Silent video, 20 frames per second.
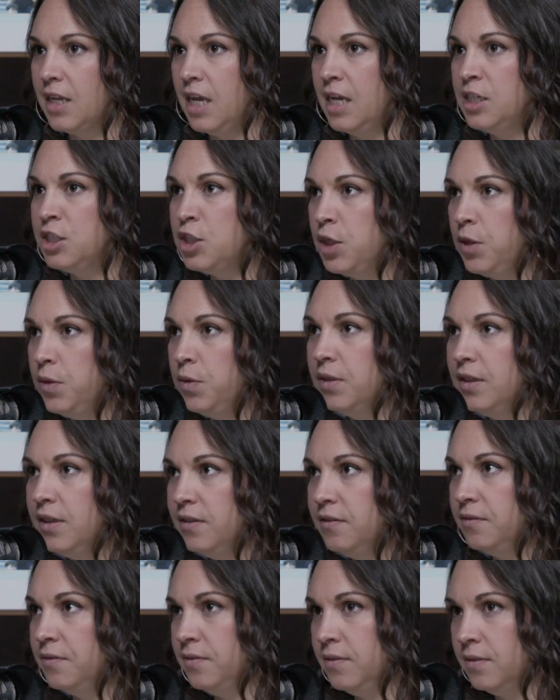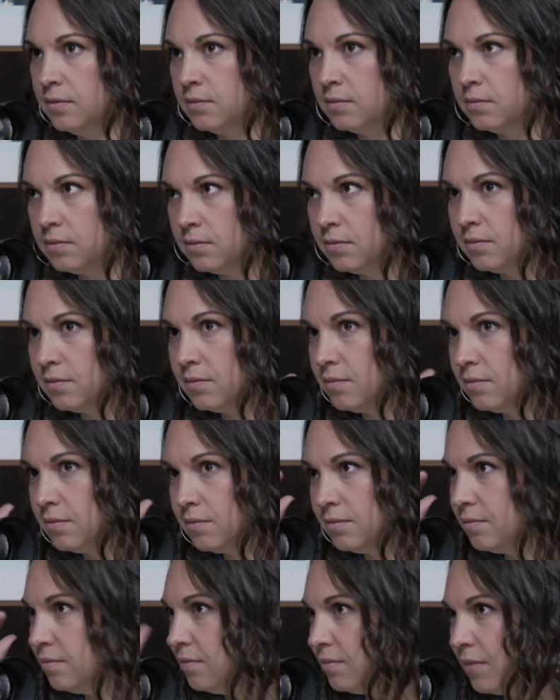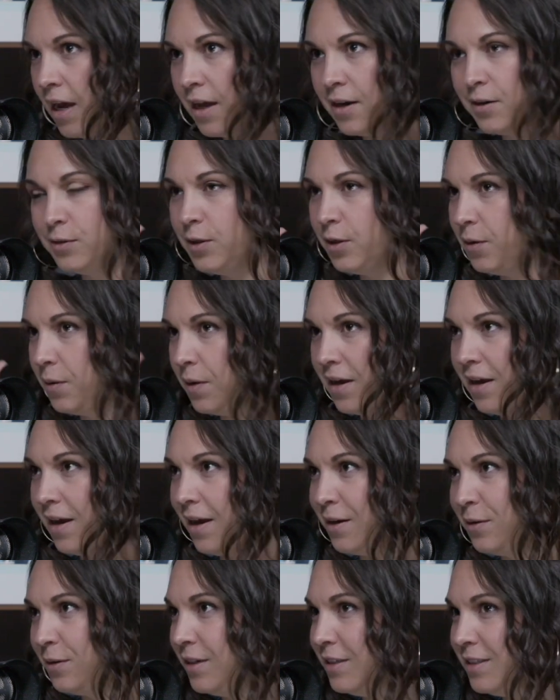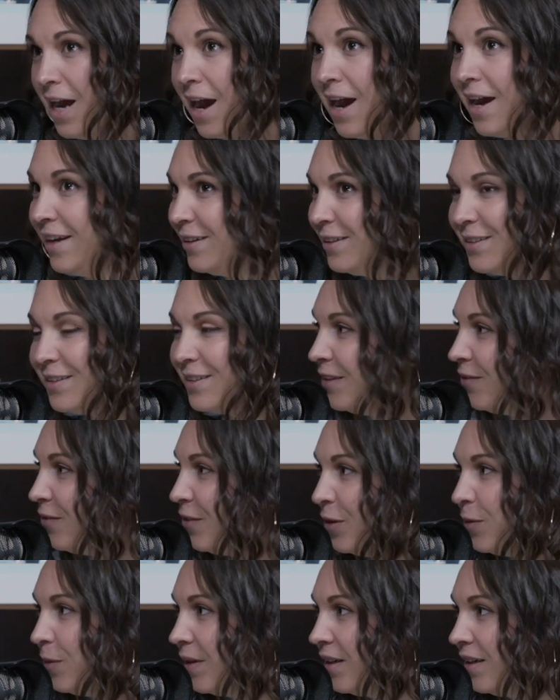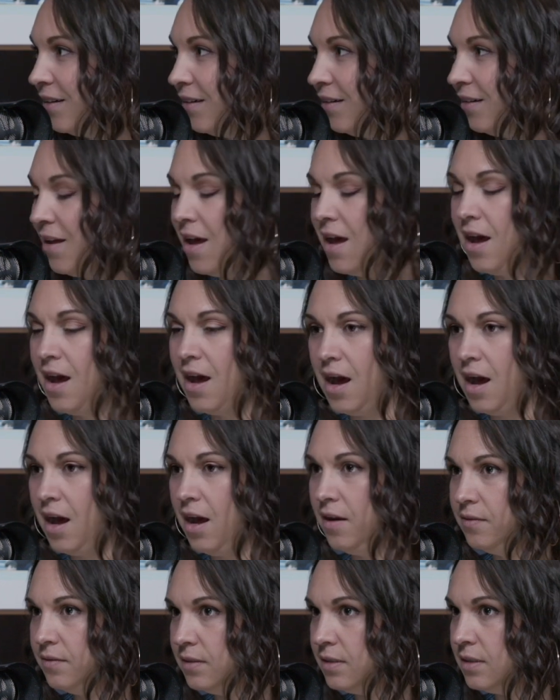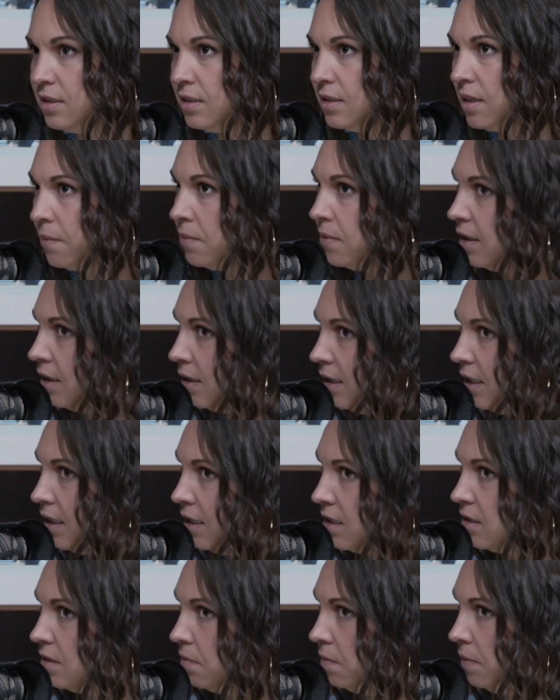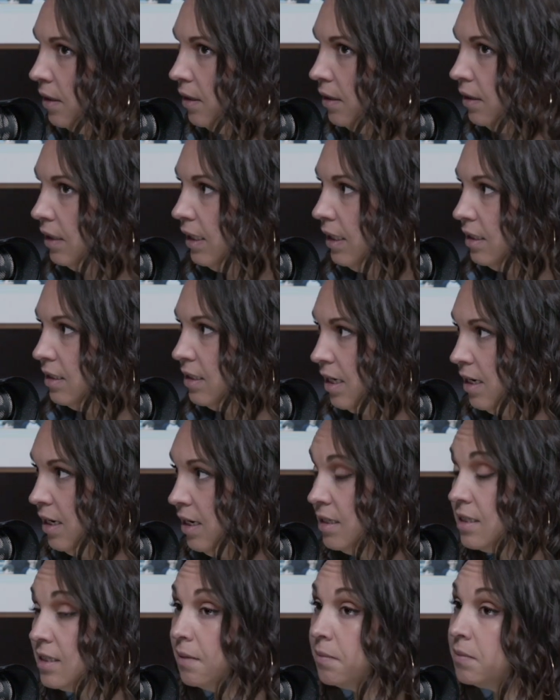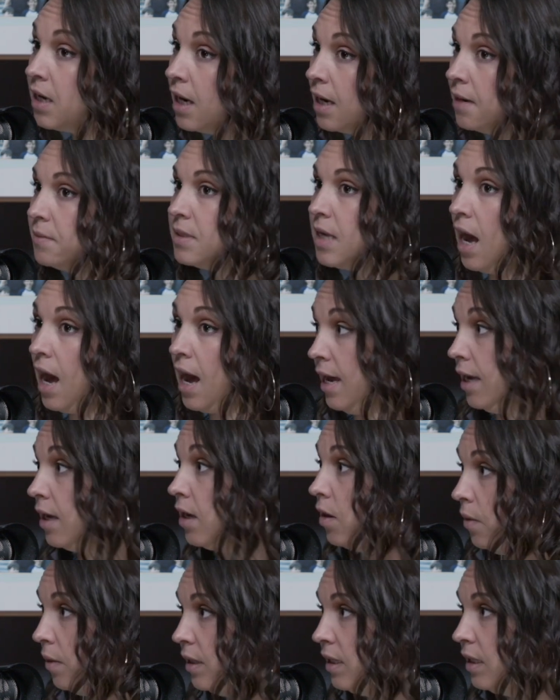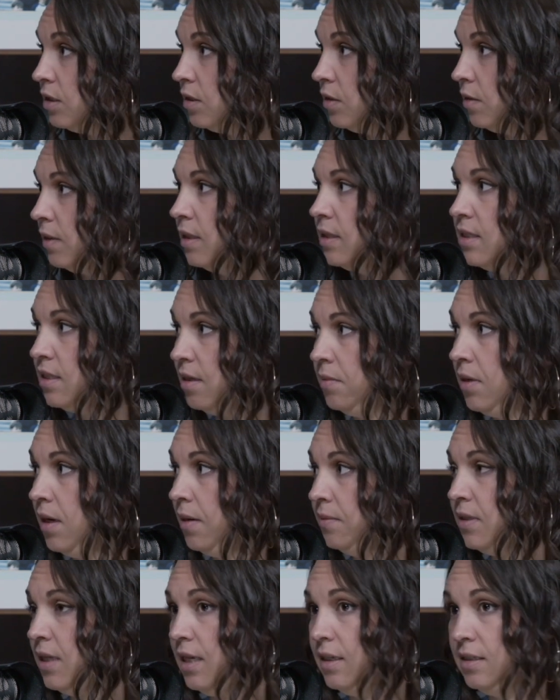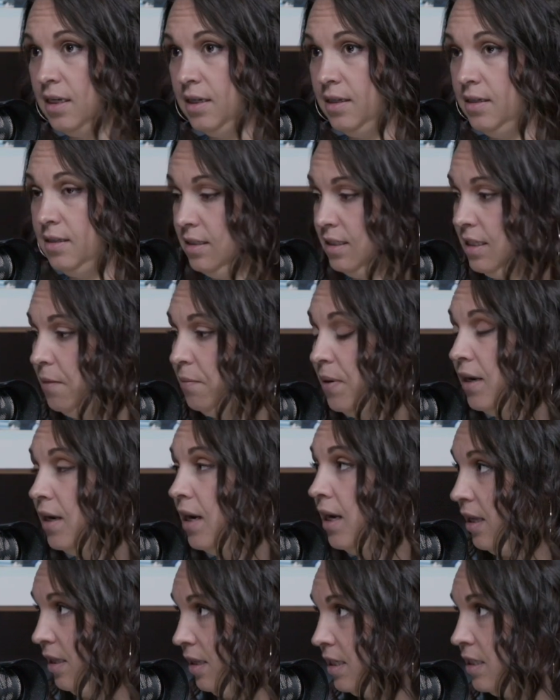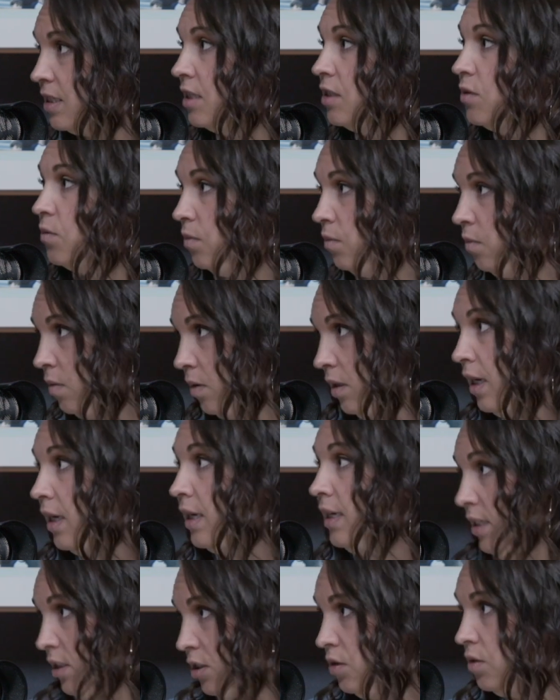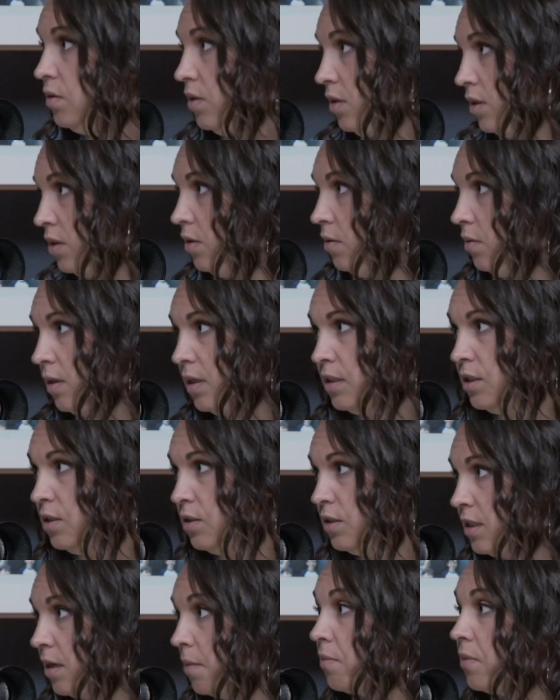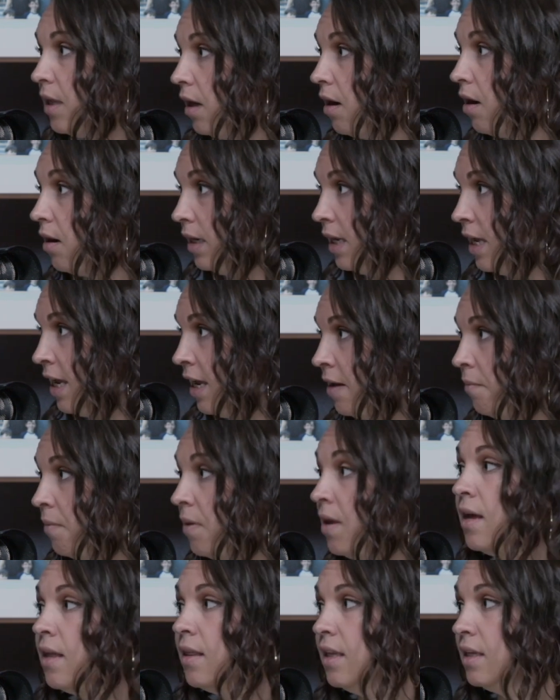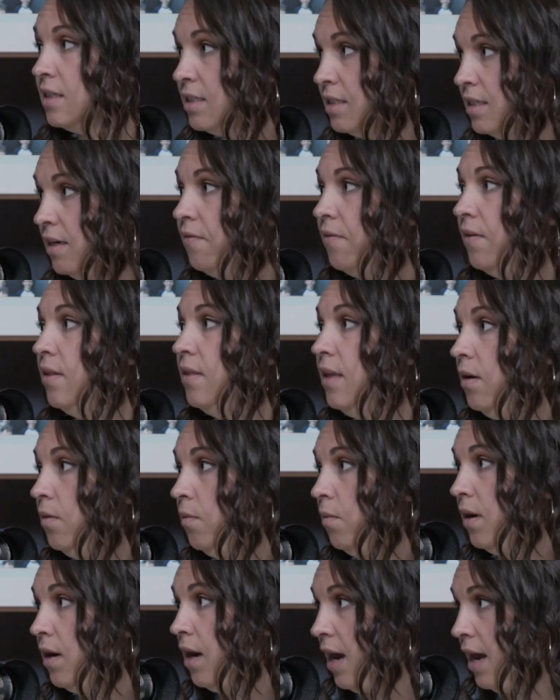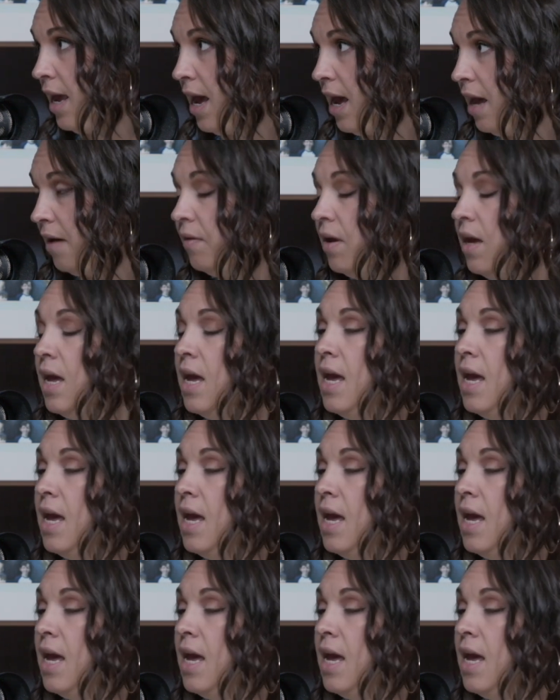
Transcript: intuitive, I don't know, I, I, dial, if you will, of something needs to be leaned in. And sometimes I go in and do it, and sometimes I t- say, Ben, I, this is one I need you to do because there's something on him yep. that's different than what I have.